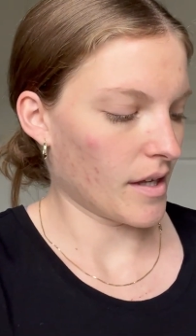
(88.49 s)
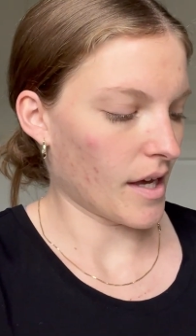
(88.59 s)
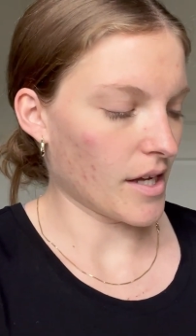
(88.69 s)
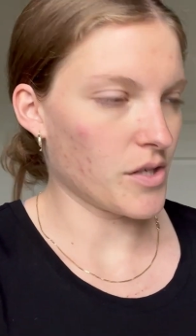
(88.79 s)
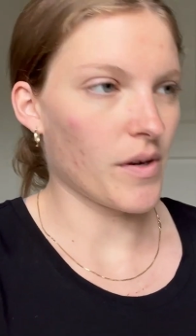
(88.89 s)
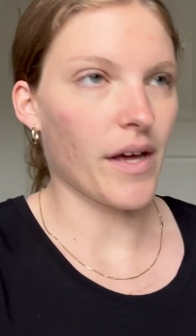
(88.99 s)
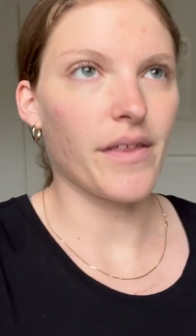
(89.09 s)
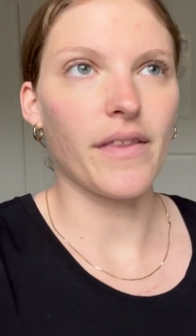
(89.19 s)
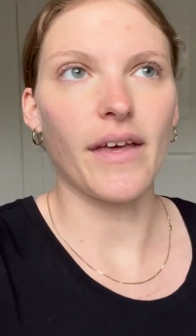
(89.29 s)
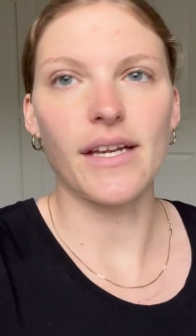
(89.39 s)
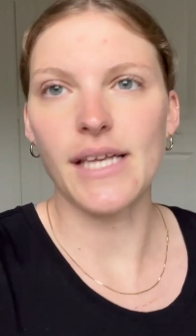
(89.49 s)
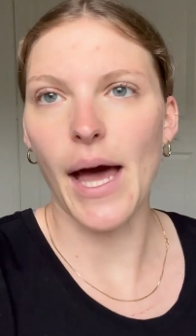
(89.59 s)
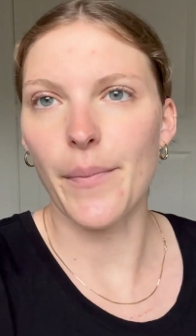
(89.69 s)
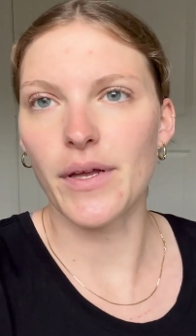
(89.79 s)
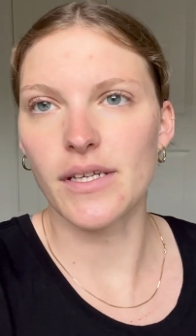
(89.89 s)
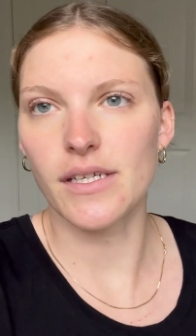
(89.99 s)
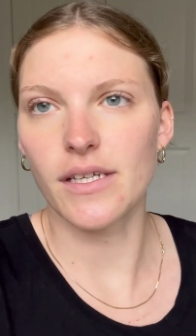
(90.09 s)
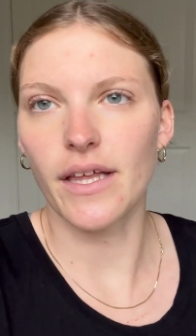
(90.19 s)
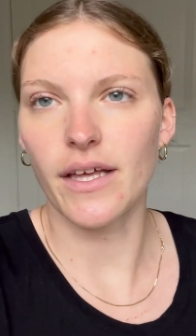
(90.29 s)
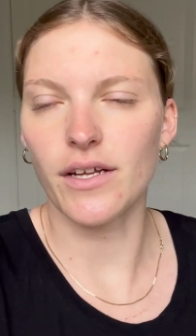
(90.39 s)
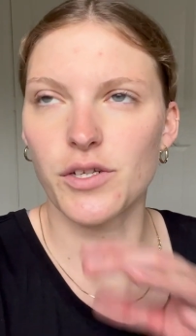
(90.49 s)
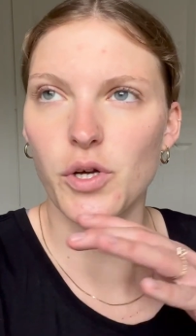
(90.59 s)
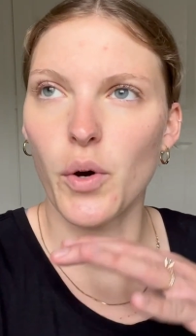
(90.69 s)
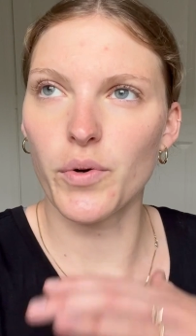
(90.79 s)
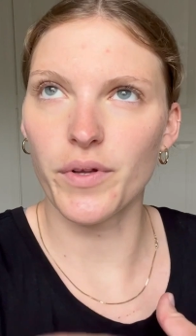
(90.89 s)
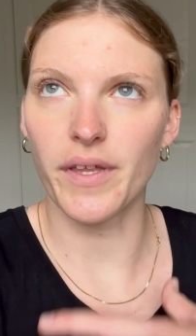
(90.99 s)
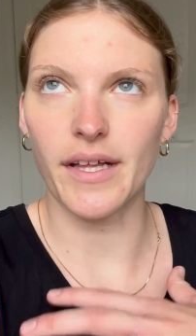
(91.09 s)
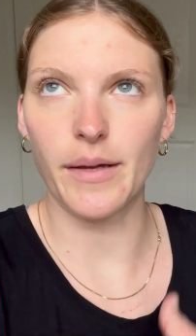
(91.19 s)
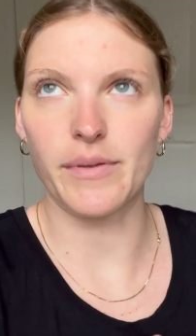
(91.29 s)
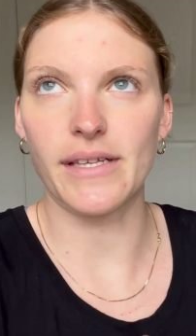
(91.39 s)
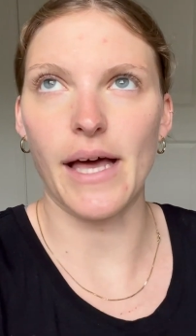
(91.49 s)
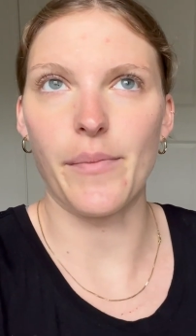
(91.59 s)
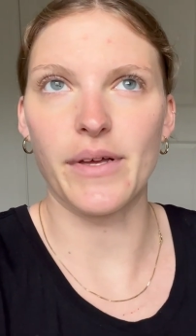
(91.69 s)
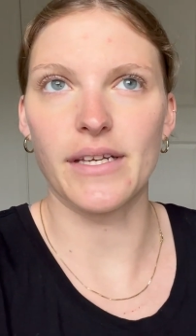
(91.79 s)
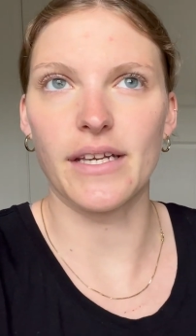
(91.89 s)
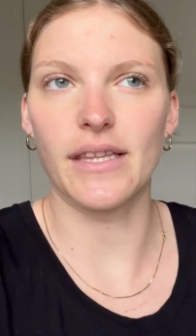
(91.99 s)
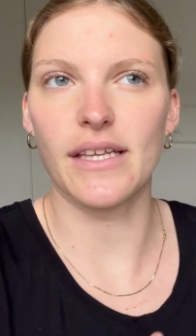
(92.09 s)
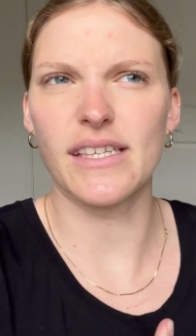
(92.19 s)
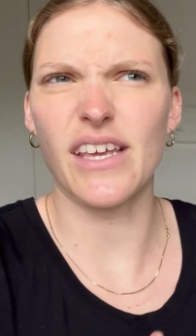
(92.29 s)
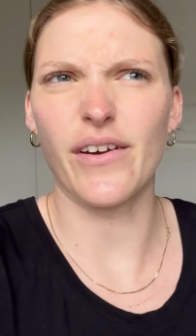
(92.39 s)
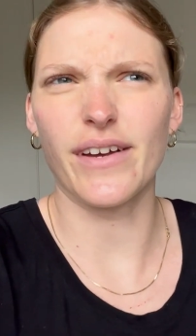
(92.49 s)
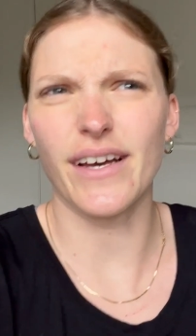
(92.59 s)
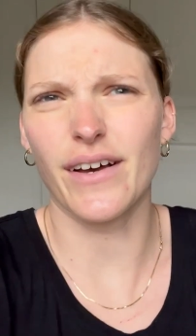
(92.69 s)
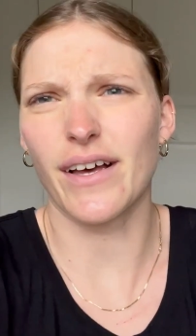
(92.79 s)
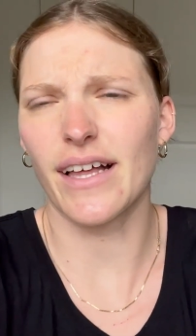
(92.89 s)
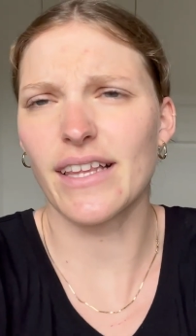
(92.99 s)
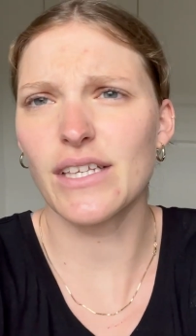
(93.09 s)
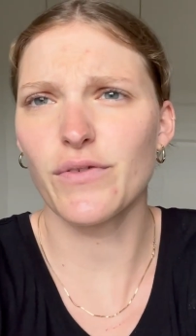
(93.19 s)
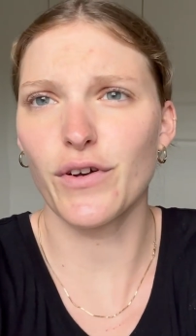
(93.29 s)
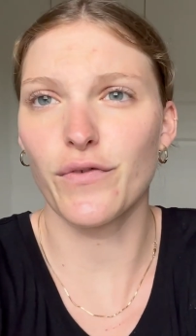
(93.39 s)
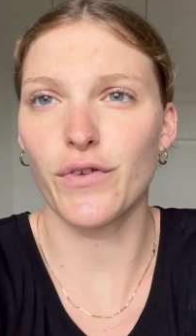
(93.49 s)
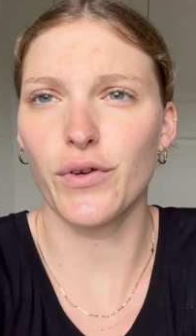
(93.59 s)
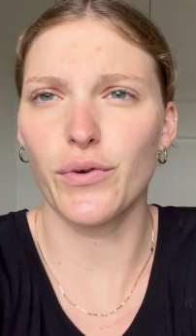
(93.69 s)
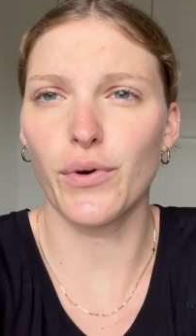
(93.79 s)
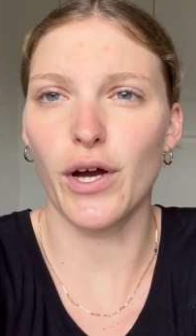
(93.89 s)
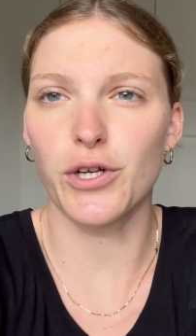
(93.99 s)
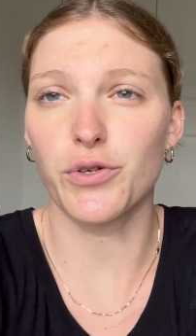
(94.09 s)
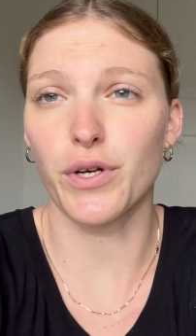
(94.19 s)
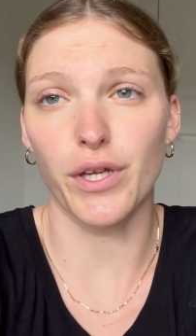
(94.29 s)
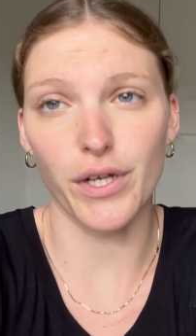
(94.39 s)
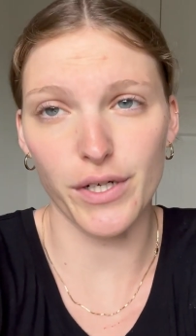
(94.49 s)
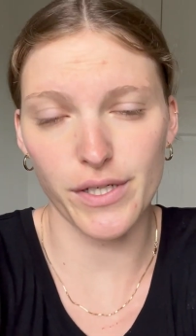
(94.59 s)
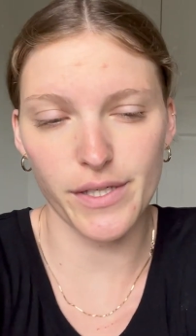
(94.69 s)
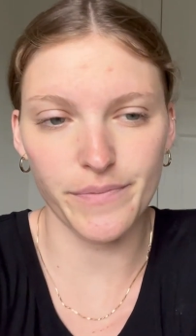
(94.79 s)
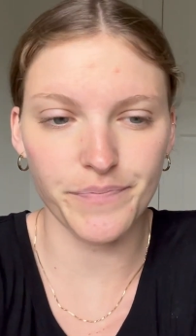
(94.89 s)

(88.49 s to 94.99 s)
I do not think that it's happened, like a total eclipse has happened in this area, at least for a few hundred years.